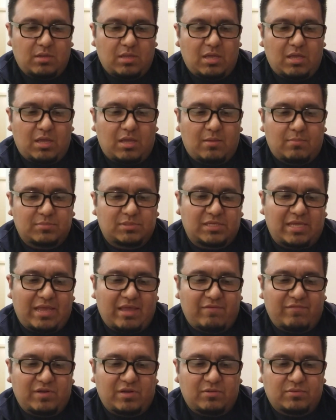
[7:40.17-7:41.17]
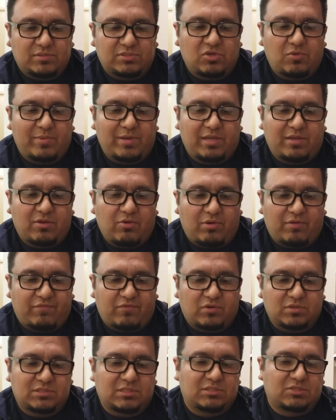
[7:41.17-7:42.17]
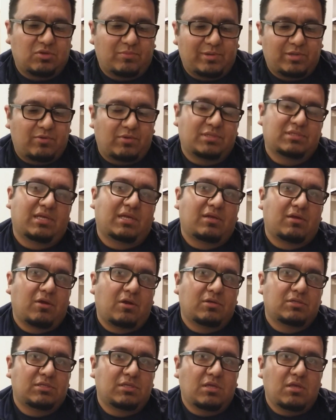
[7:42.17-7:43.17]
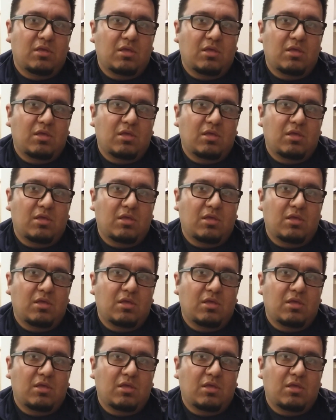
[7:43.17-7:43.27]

to have so many going first and so many going second cards,